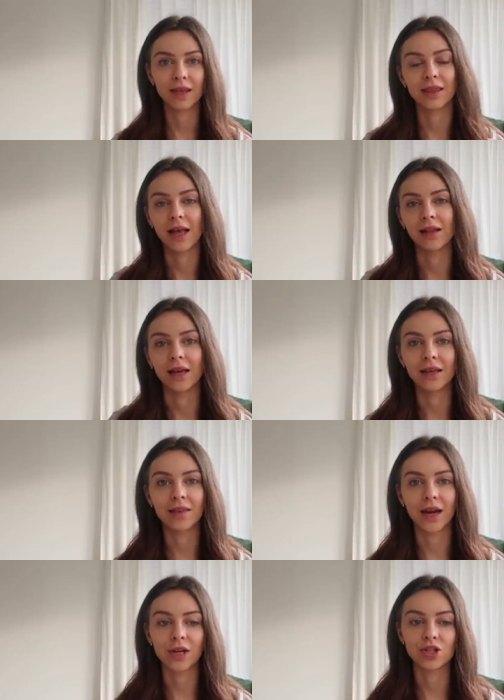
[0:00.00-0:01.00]
that length
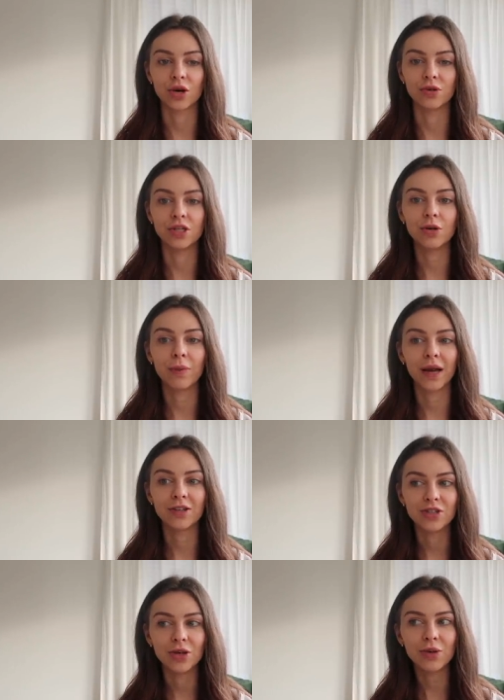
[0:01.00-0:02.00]
that I showed you, but I
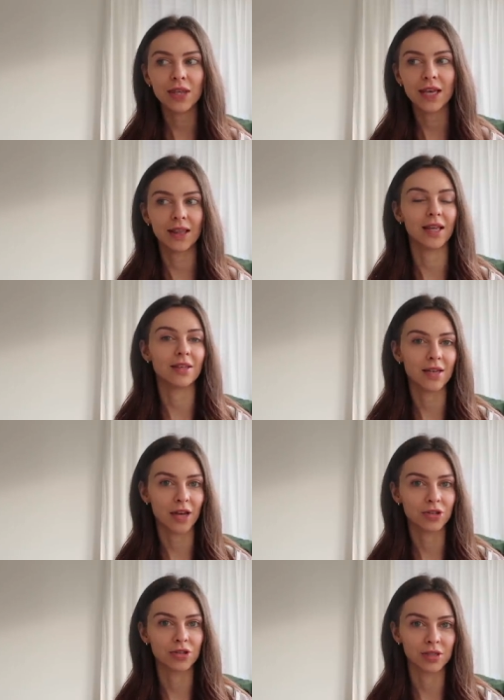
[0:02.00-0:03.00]
do think that the
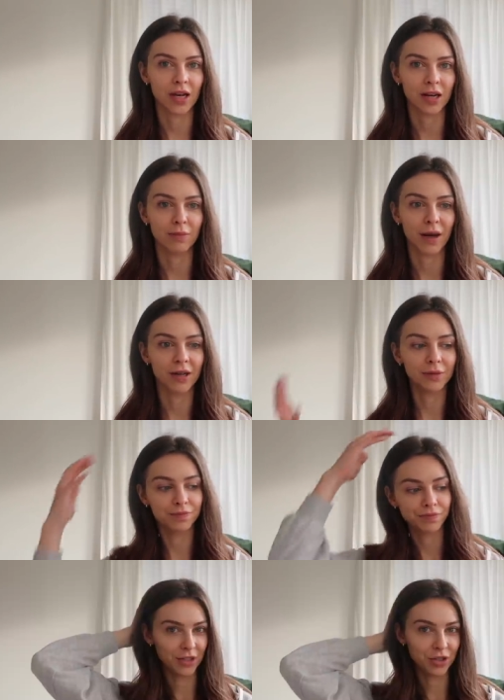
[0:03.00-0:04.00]
texture is getting better.
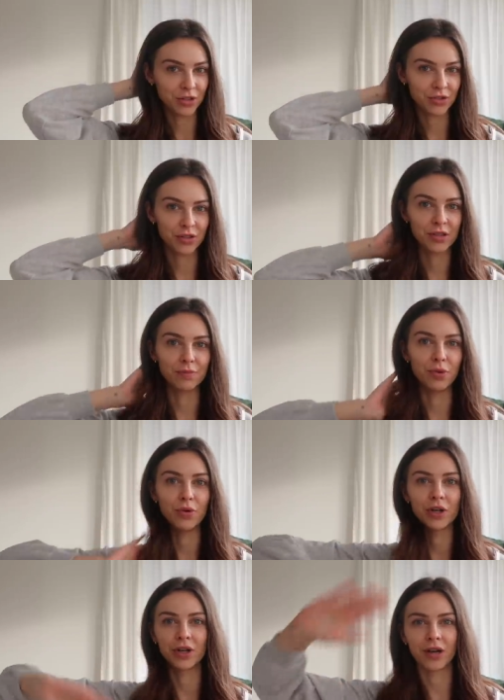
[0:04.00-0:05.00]
It's just
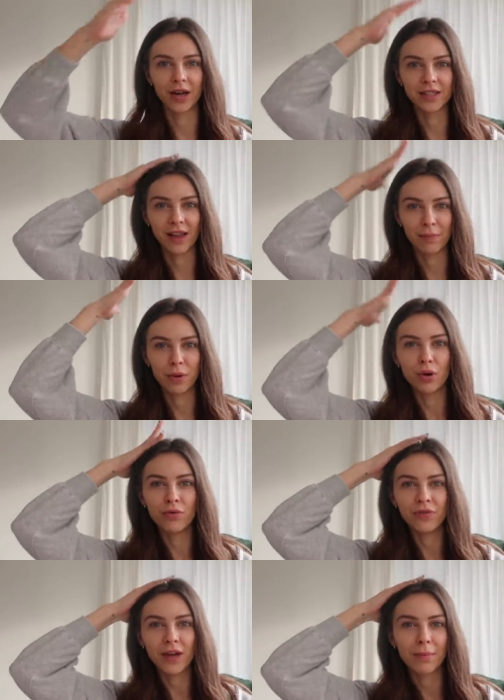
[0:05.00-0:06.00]
smoother, not as like
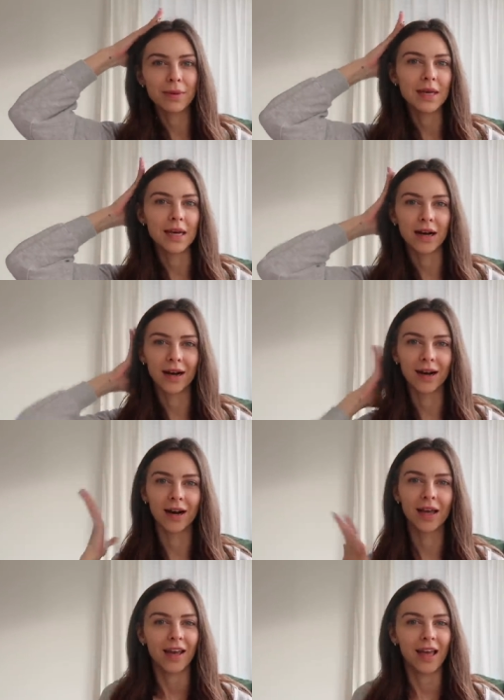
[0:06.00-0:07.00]
poofy up
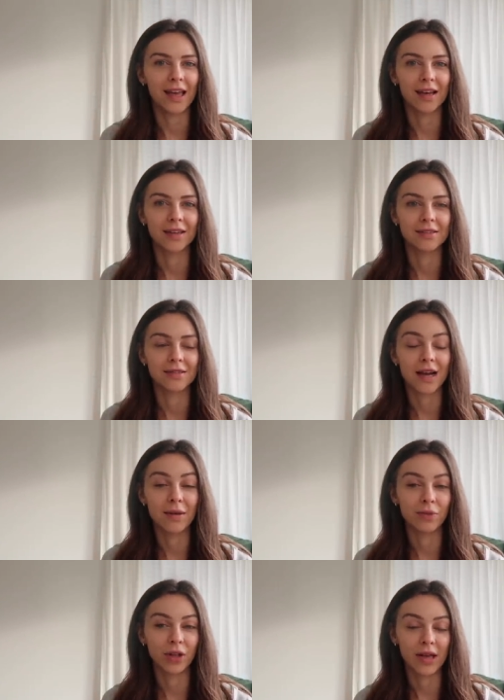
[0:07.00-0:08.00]
here, and
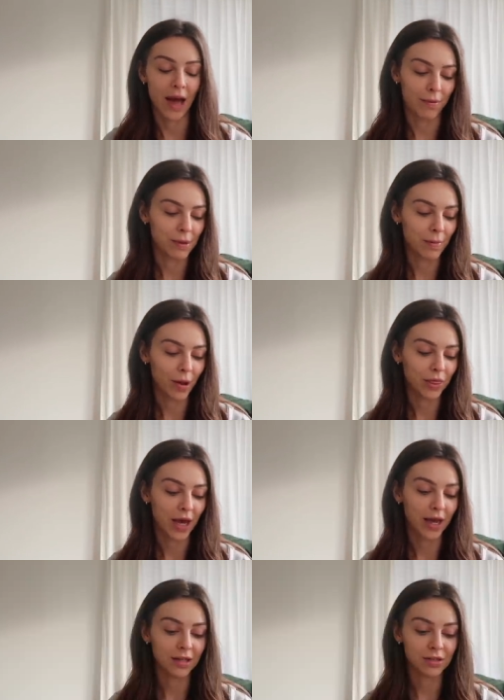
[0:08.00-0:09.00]
I'm really happy about
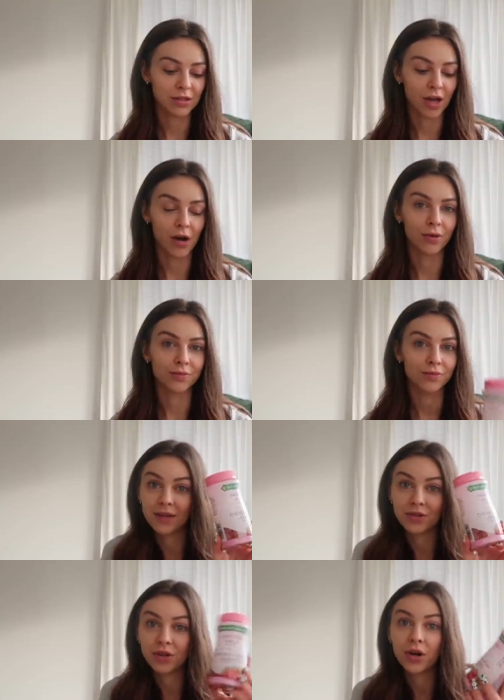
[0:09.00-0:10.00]
that. So
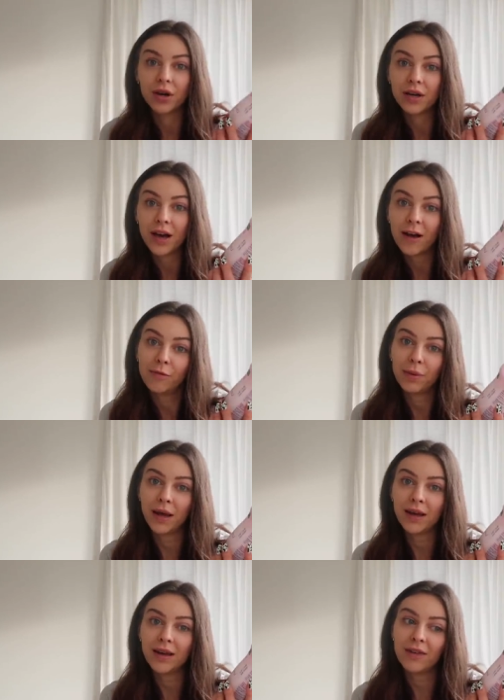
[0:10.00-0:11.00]
this could have
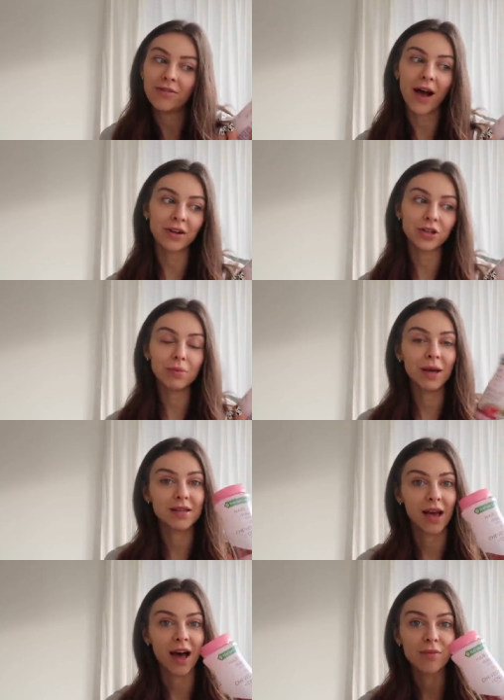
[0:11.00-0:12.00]
played a factor
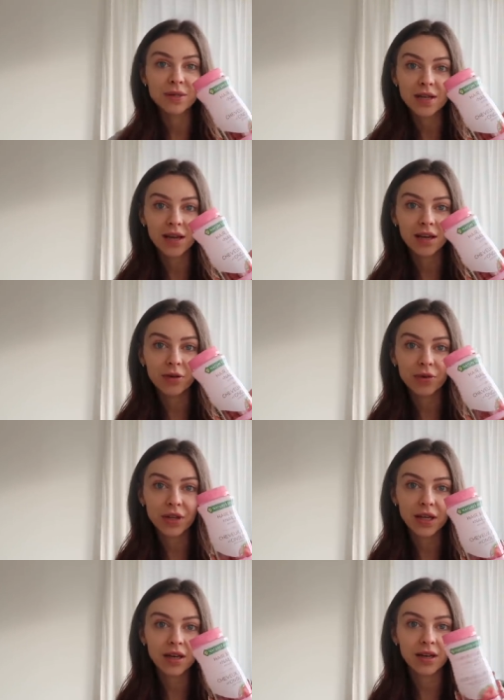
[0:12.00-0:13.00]
because I have been taking it
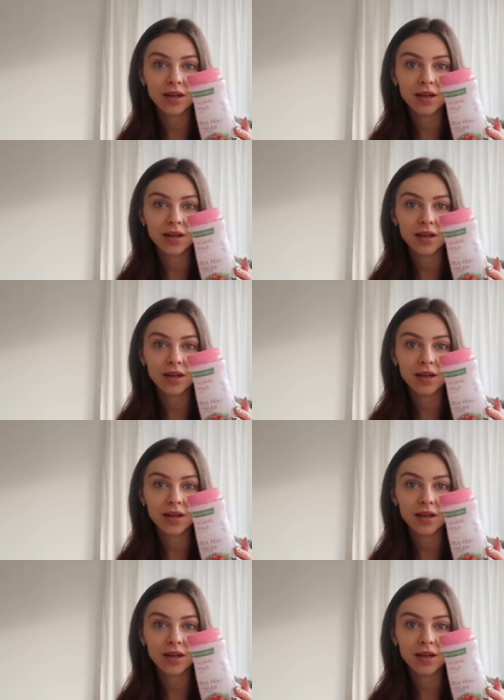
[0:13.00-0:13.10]
really